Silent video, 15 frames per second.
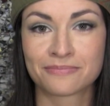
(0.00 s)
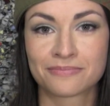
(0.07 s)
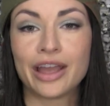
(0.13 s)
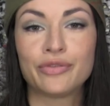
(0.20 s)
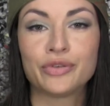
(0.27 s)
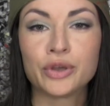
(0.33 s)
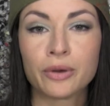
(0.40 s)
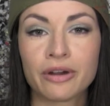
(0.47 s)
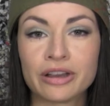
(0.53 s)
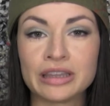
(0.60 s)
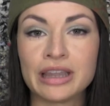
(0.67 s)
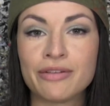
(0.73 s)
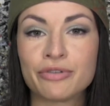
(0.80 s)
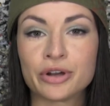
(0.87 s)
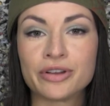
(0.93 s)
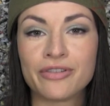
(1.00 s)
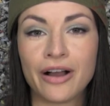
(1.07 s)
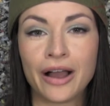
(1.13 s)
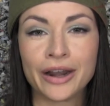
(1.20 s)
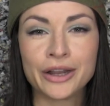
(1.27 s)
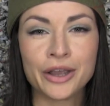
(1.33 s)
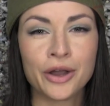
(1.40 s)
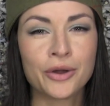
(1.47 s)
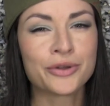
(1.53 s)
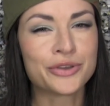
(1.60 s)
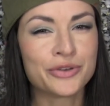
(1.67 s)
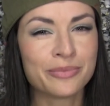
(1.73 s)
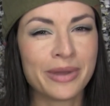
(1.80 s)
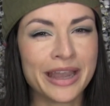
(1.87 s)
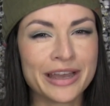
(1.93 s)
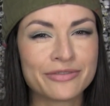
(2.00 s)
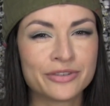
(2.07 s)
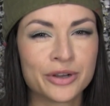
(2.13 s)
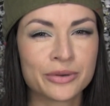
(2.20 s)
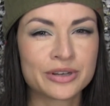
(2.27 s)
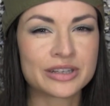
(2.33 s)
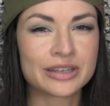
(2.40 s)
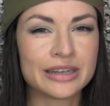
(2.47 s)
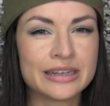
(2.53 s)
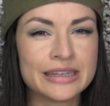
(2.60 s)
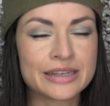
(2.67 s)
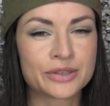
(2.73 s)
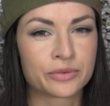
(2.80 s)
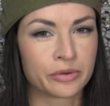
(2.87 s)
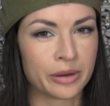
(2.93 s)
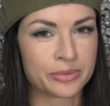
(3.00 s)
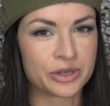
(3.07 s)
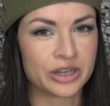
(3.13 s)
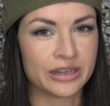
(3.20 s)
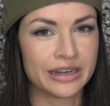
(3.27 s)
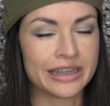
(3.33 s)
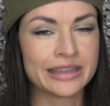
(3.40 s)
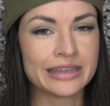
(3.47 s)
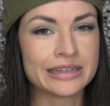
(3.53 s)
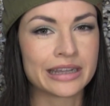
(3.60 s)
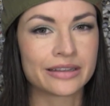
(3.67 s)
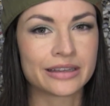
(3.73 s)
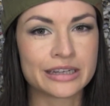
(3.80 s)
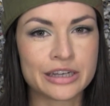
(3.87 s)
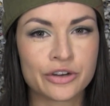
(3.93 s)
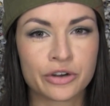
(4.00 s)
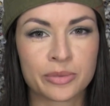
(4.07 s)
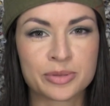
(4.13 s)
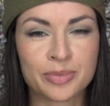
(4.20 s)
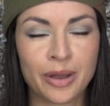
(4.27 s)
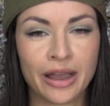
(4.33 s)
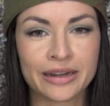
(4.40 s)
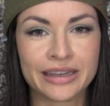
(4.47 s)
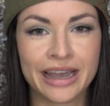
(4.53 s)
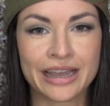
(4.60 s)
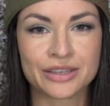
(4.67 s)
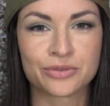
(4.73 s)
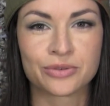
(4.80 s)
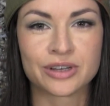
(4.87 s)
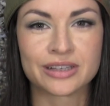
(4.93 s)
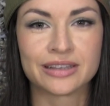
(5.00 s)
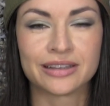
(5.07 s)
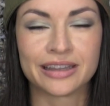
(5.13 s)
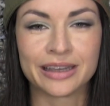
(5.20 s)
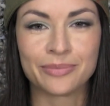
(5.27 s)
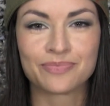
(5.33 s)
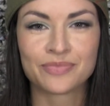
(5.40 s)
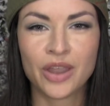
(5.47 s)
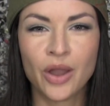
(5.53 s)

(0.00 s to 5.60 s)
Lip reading: If you are a lover of audio, you may have noticed a disruption in the Daily Decrypts podcast recently.